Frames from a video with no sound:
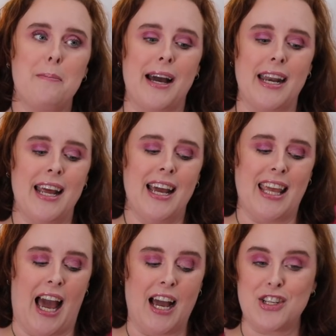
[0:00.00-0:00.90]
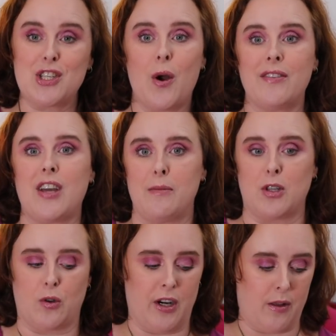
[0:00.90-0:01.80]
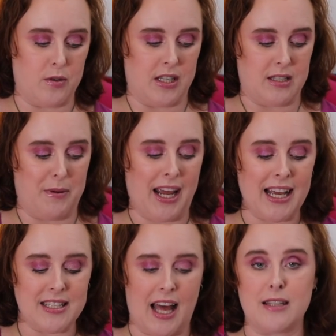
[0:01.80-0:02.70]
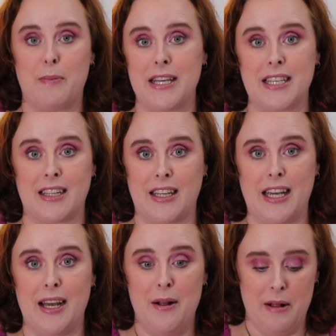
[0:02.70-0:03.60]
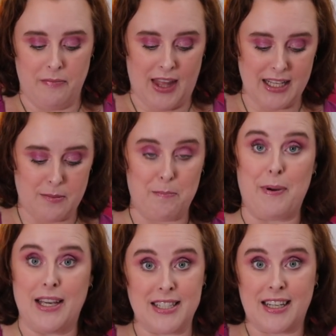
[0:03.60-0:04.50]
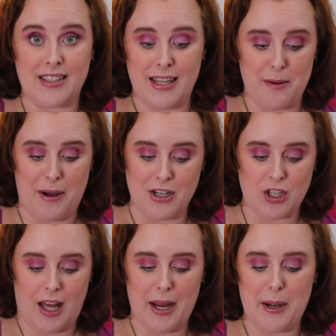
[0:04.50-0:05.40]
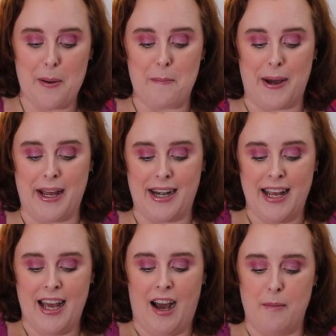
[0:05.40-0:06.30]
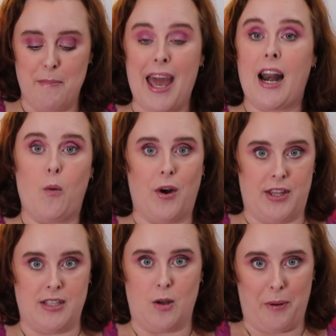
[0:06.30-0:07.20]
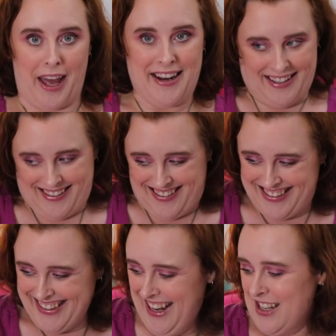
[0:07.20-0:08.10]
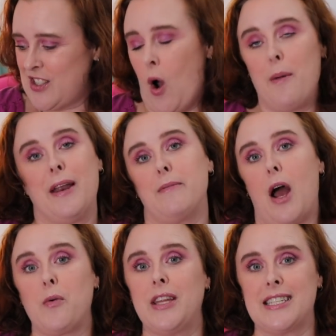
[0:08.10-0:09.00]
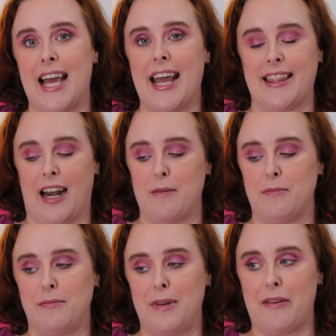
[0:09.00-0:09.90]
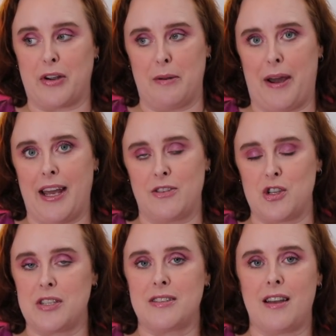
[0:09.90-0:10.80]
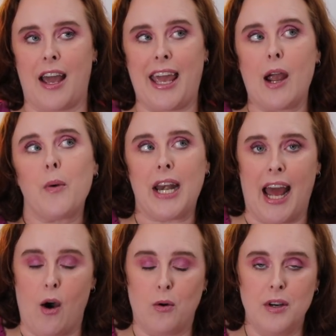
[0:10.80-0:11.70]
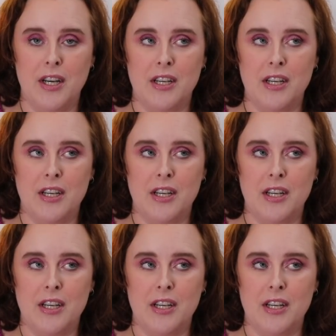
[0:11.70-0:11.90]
But yeah, I just don't have time to learn another system. And I guess that's basically, that's basically the punchline, but man, I want this so bad. So, I mean, I'm not really saying that I'm never going to buy it. Just, I can't right now.